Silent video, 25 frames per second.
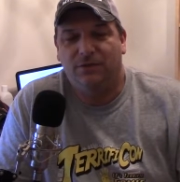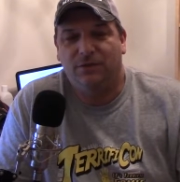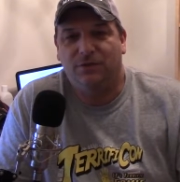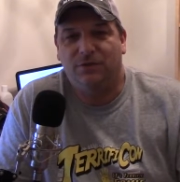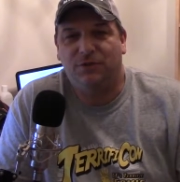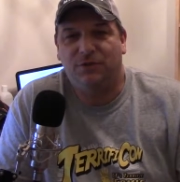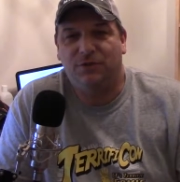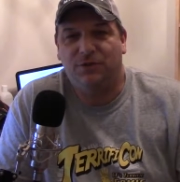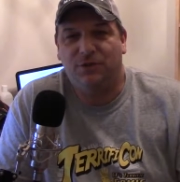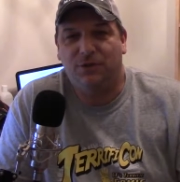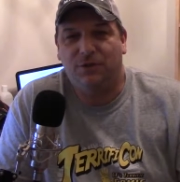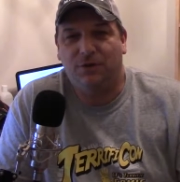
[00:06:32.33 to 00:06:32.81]

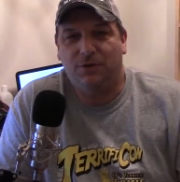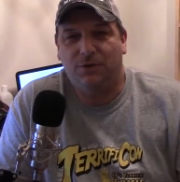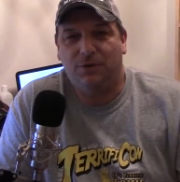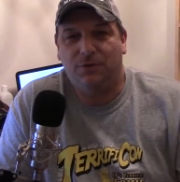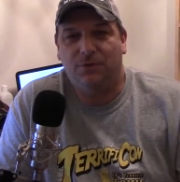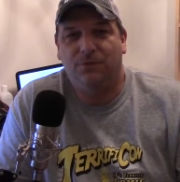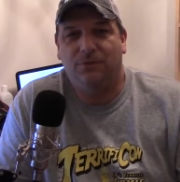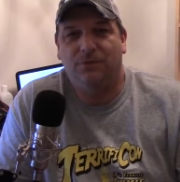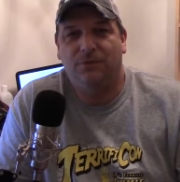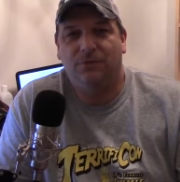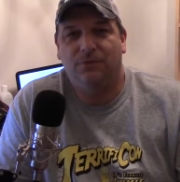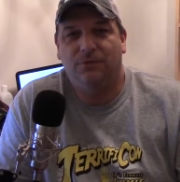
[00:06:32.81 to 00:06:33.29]

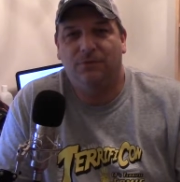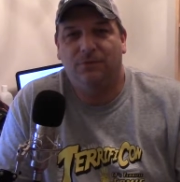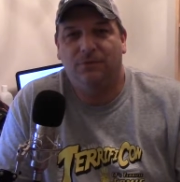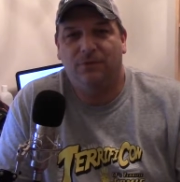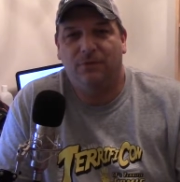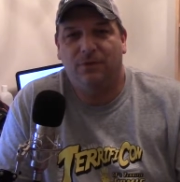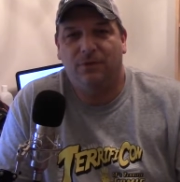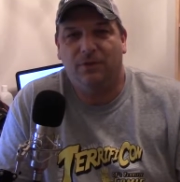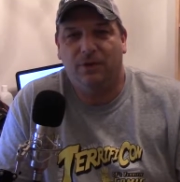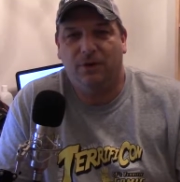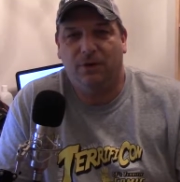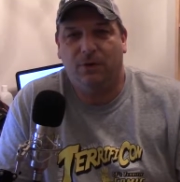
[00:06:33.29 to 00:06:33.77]
show
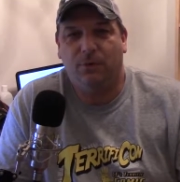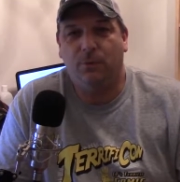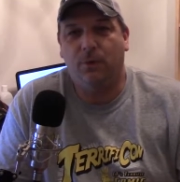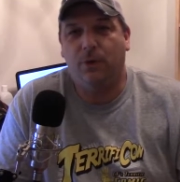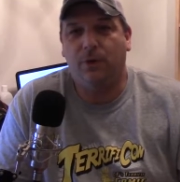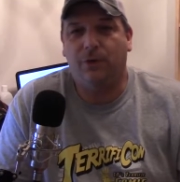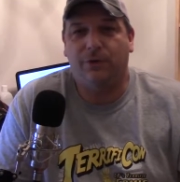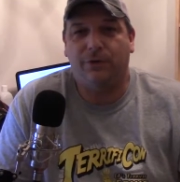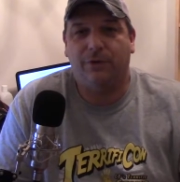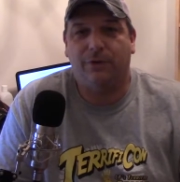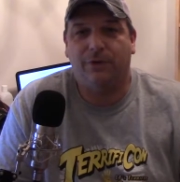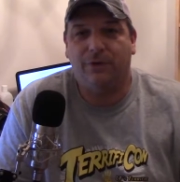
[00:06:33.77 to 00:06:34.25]
their
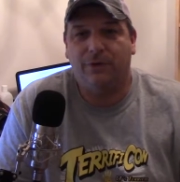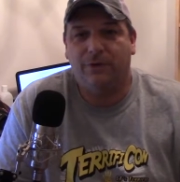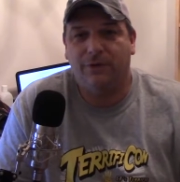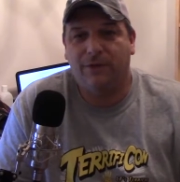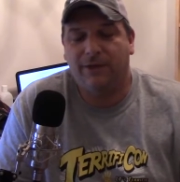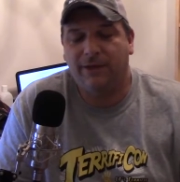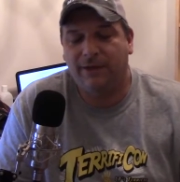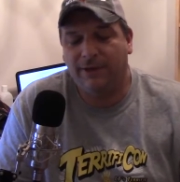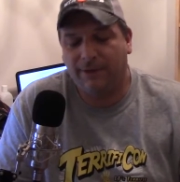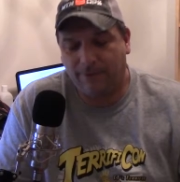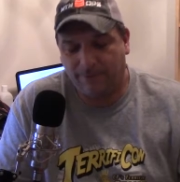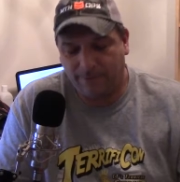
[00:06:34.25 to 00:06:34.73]
worth.
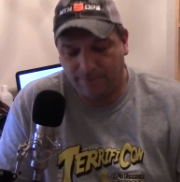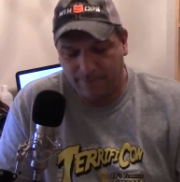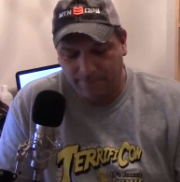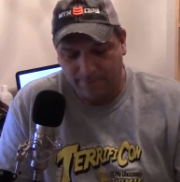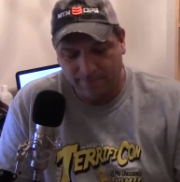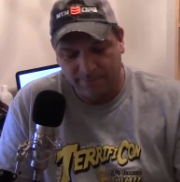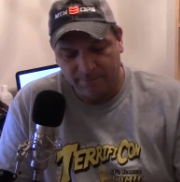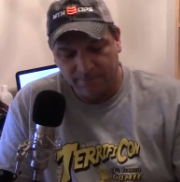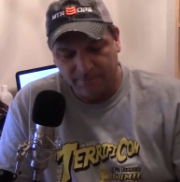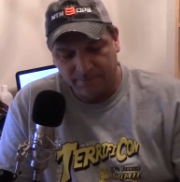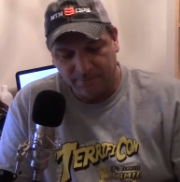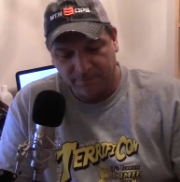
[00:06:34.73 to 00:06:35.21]
You know,
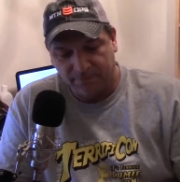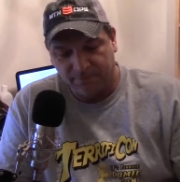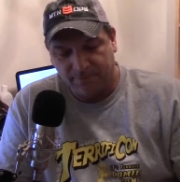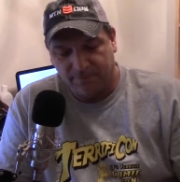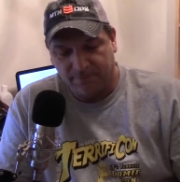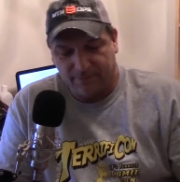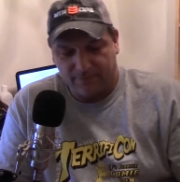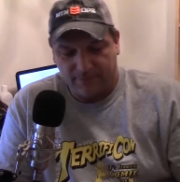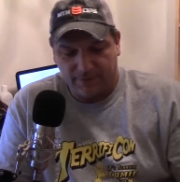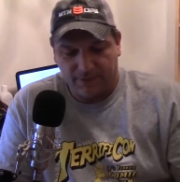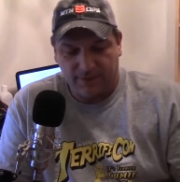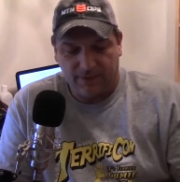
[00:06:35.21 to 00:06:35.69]

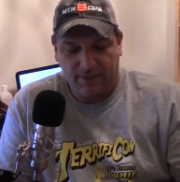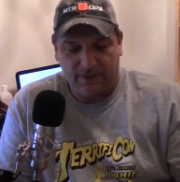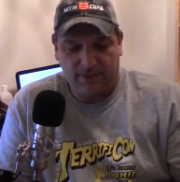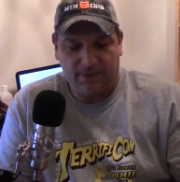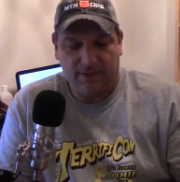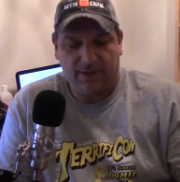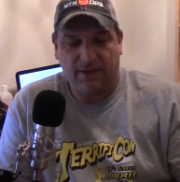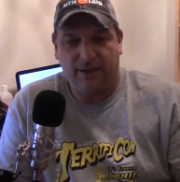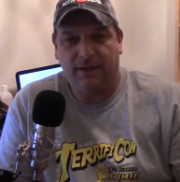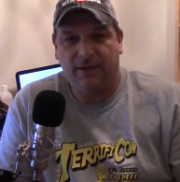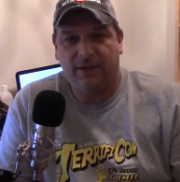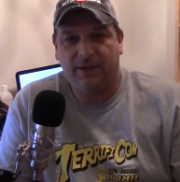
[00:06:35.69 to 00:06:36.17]

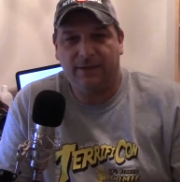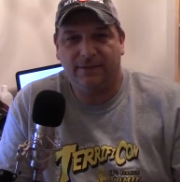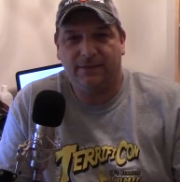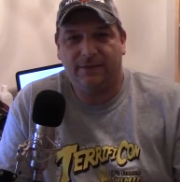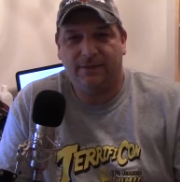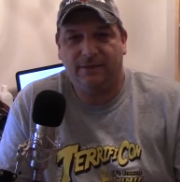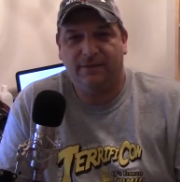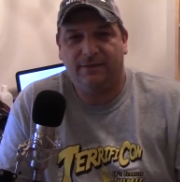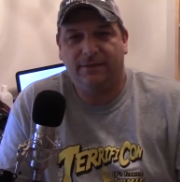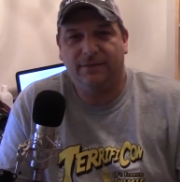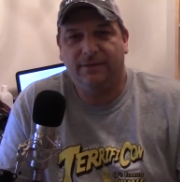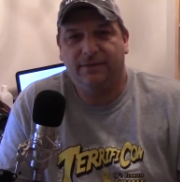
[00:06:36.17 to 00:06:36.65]
and it's
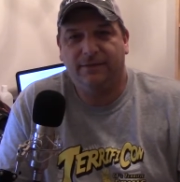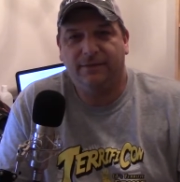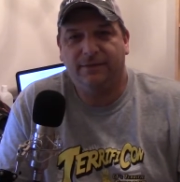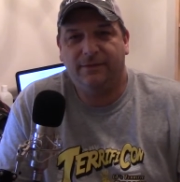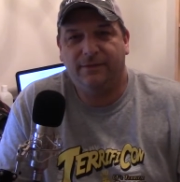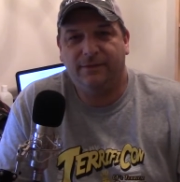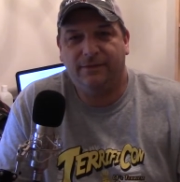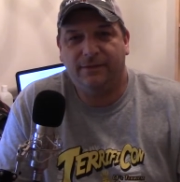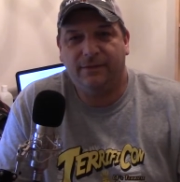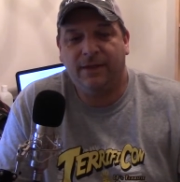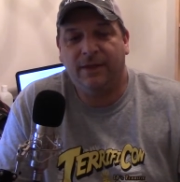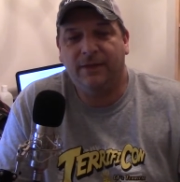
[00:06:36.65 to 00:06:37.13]

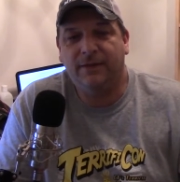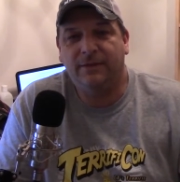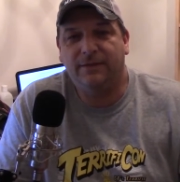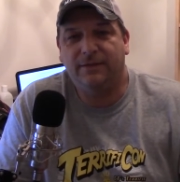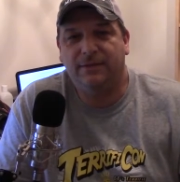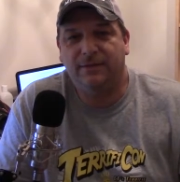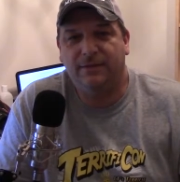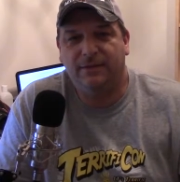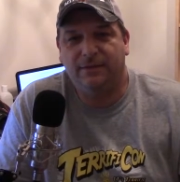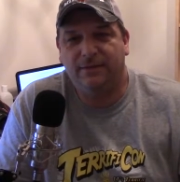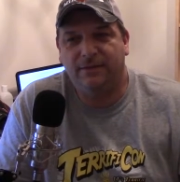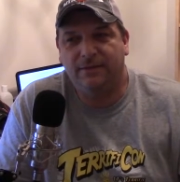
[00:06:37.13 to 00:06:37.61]
nice
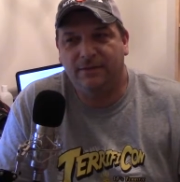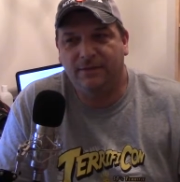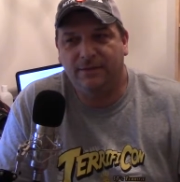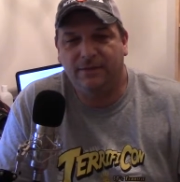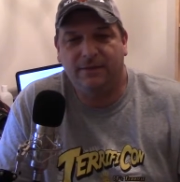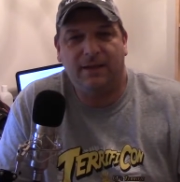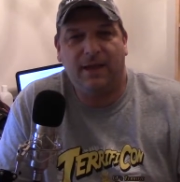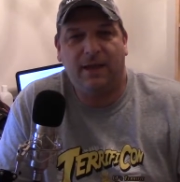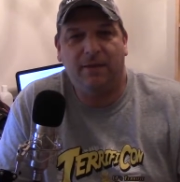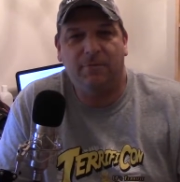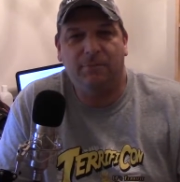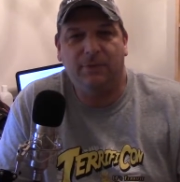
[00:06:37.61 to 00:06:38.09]
to
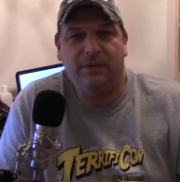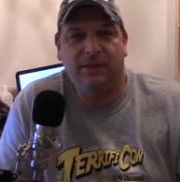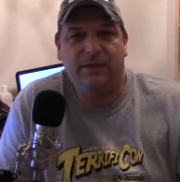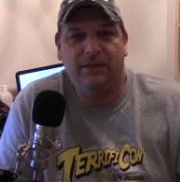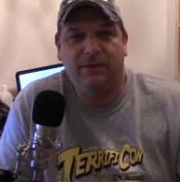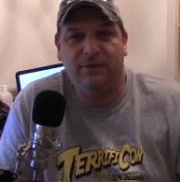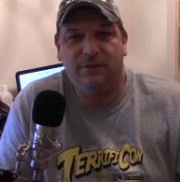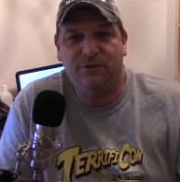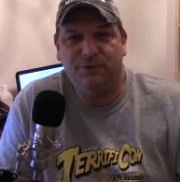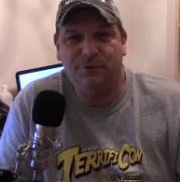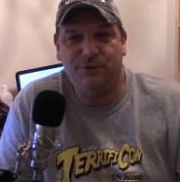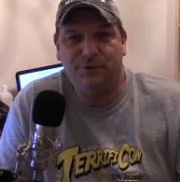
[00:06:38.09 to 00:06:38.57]
just not
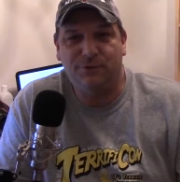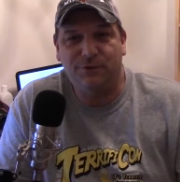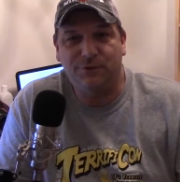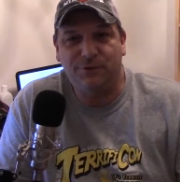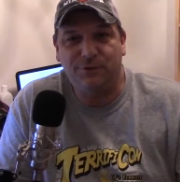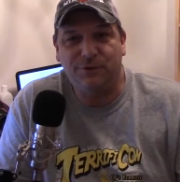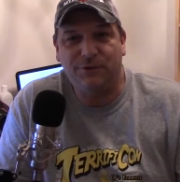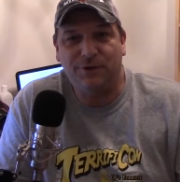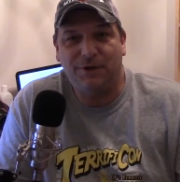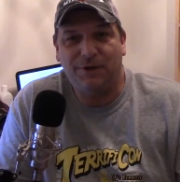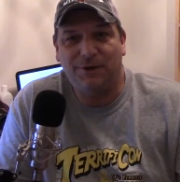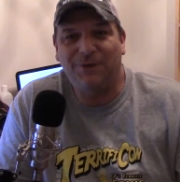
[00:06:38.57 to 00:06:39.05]
being the
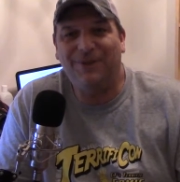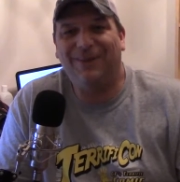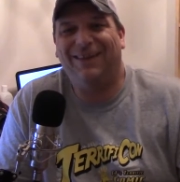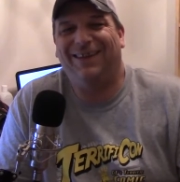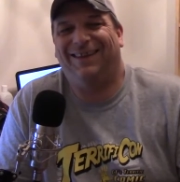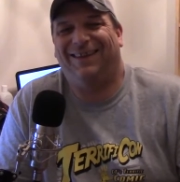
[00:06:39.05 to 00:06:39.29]
junior show.